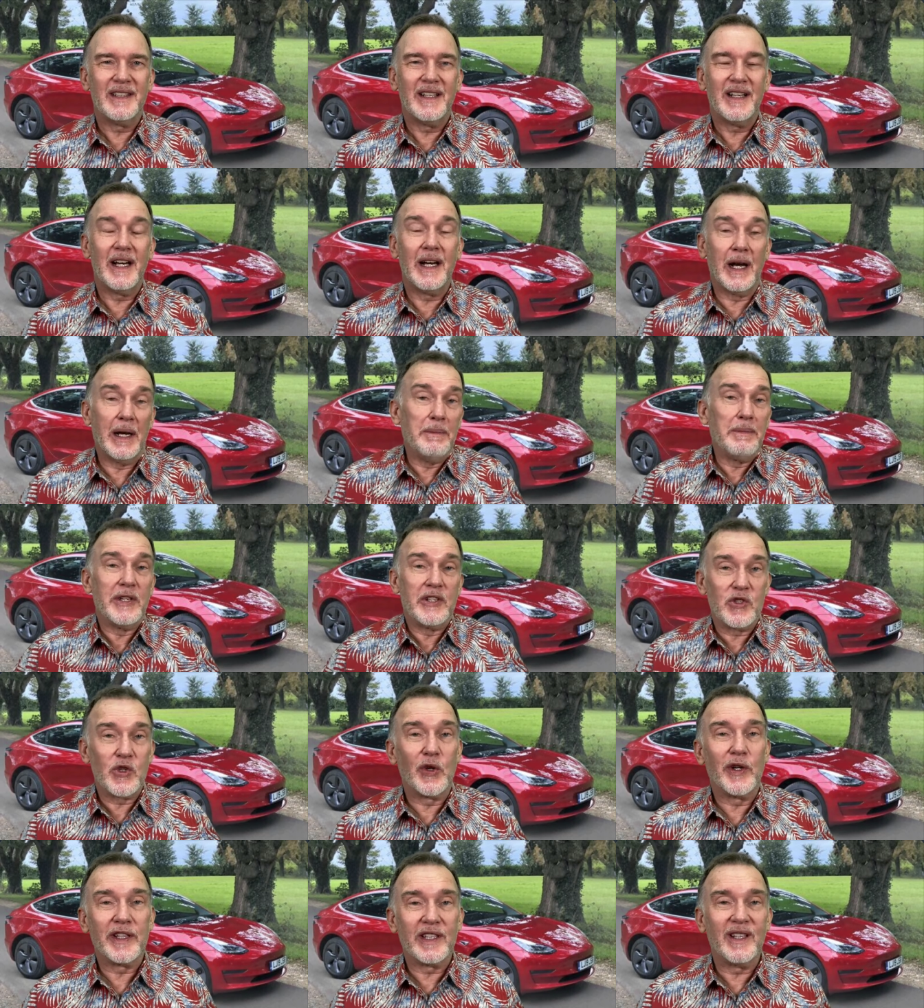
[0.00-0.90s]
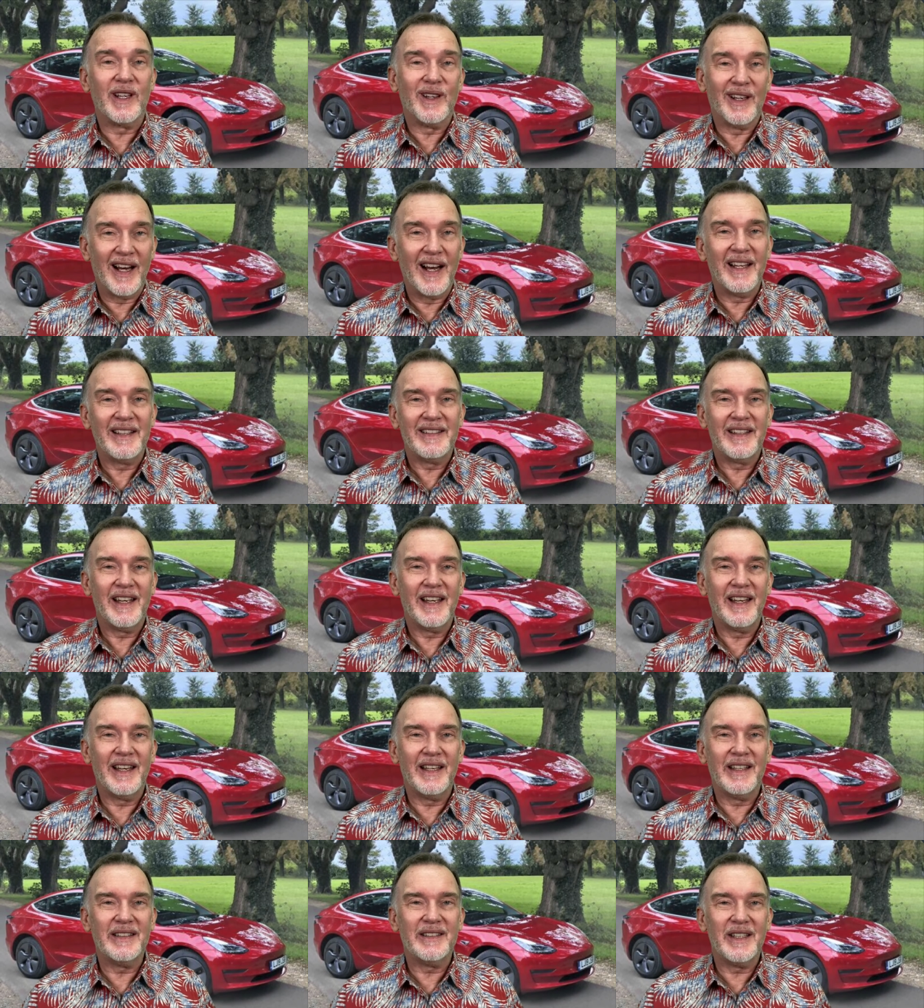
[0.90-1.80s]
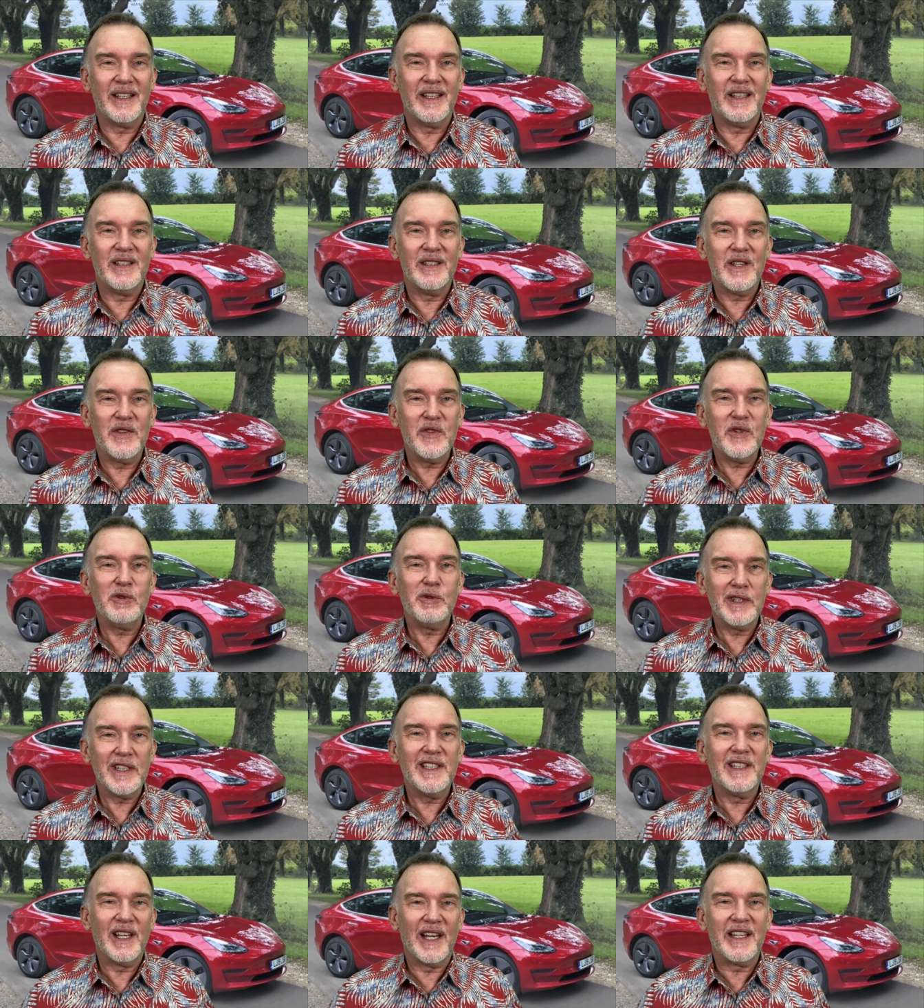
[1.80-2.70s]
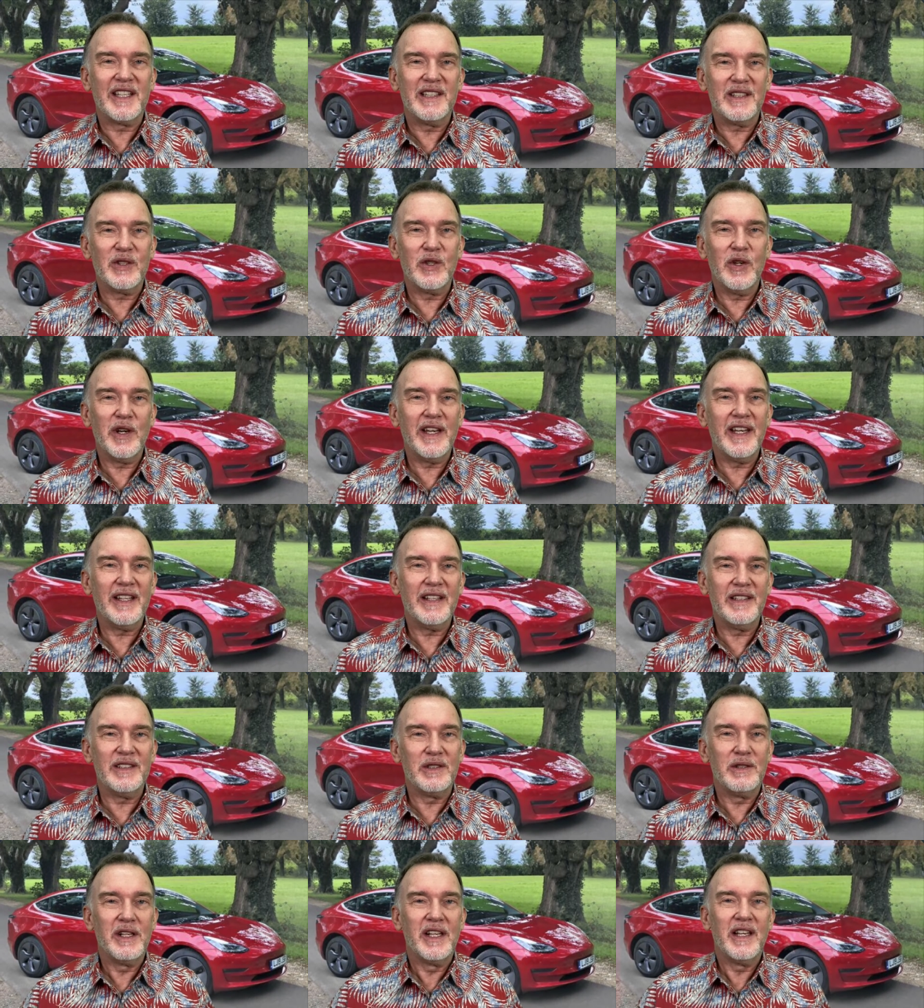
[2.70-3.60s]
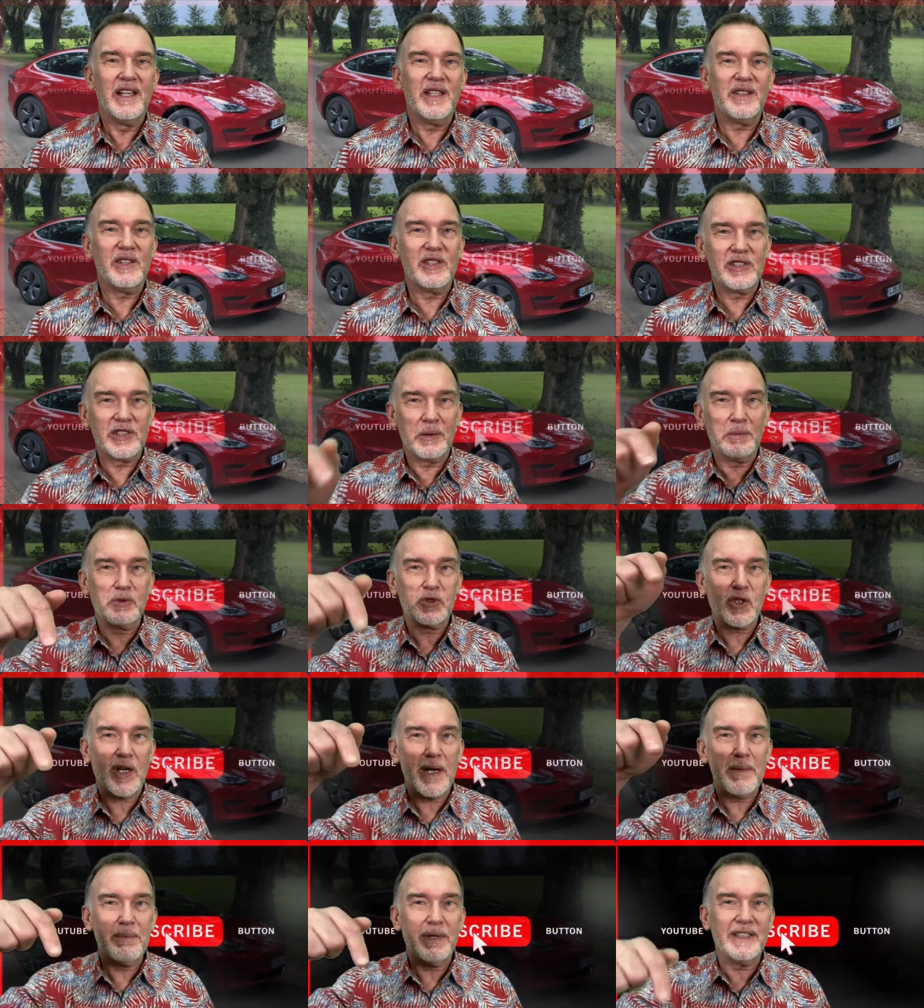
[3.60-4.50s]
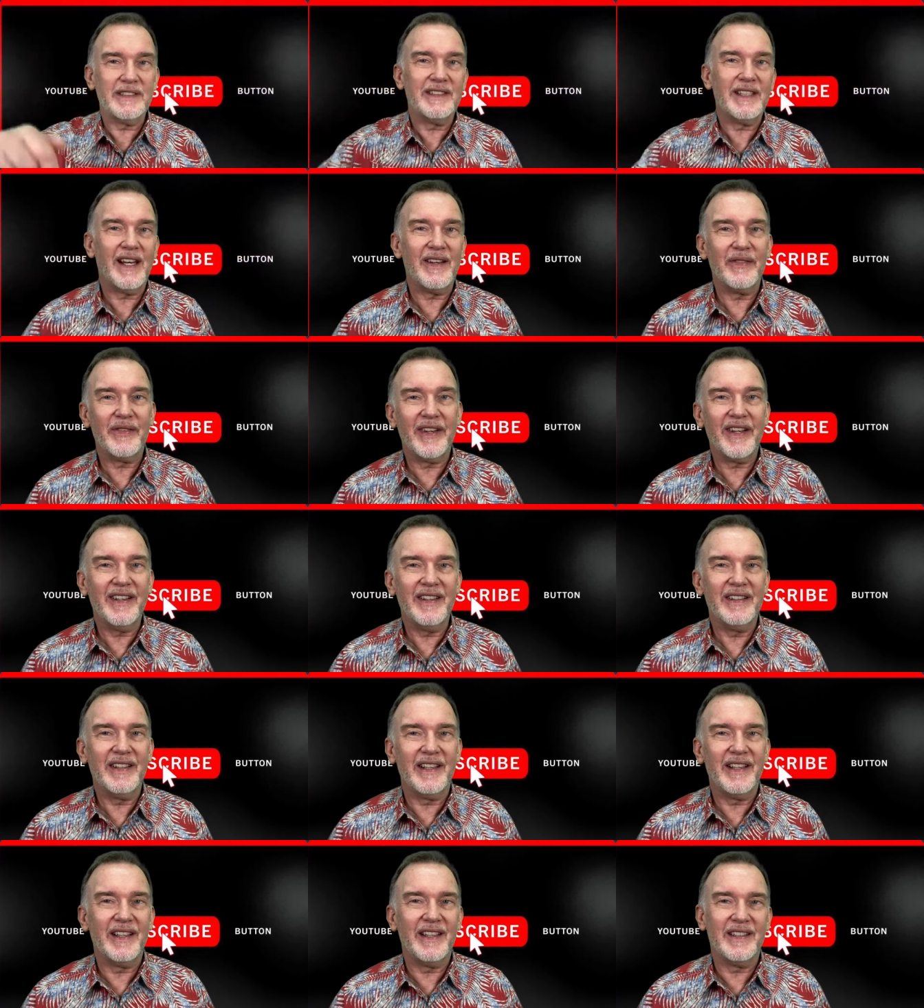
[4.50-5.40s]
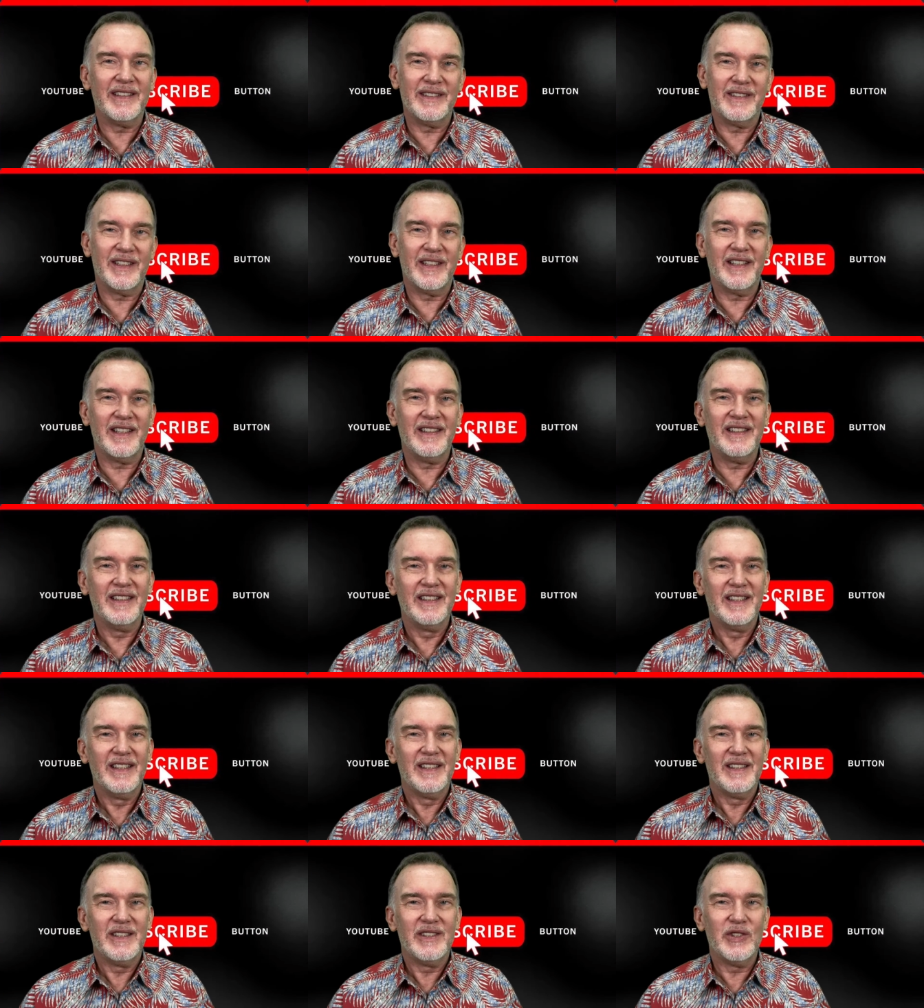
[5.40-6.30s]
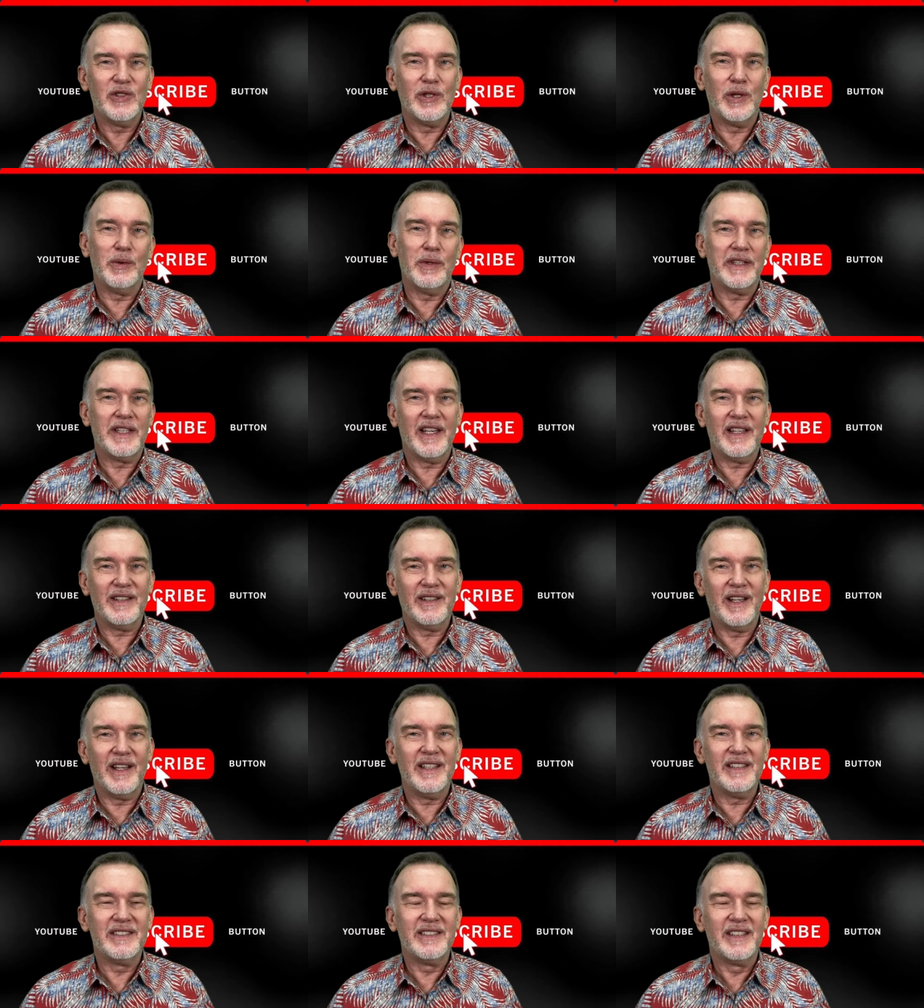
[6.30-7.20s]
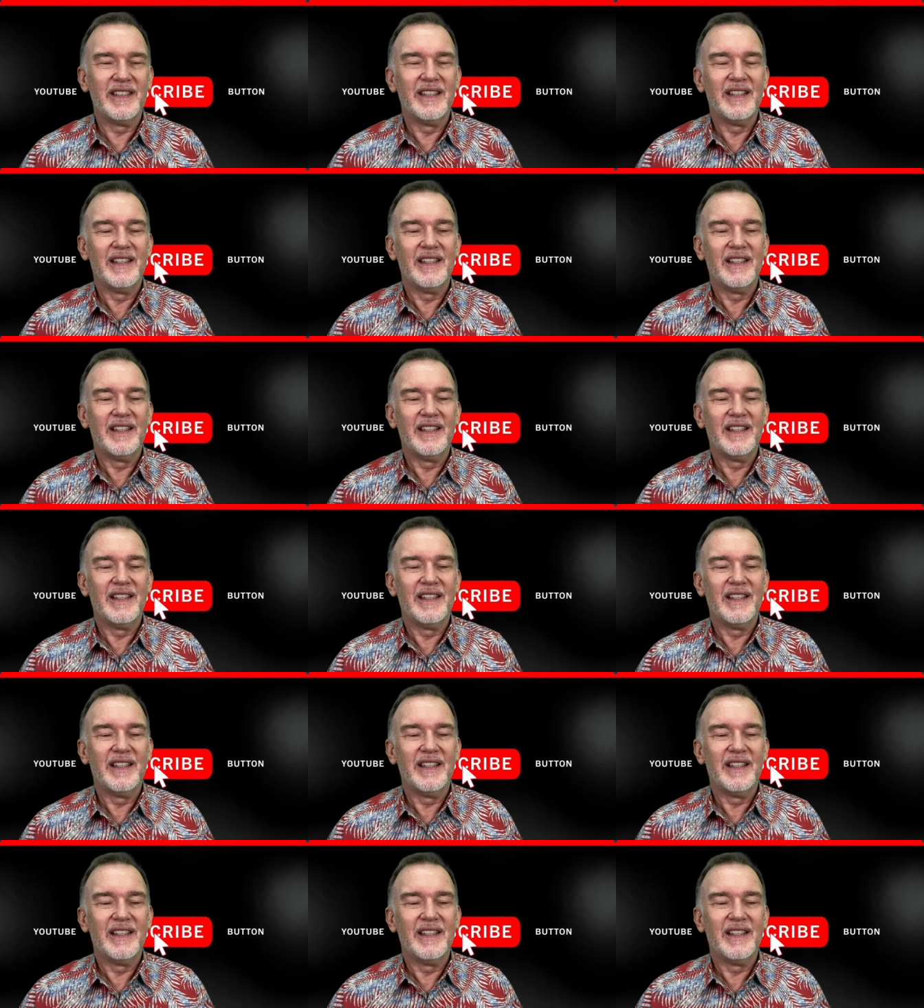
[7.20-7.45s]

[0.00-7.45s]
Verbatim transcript: I'm enjoying it a lot. And uh, if you really like it, go ahead and hit the subscribe button down there. And uh, you know what that does.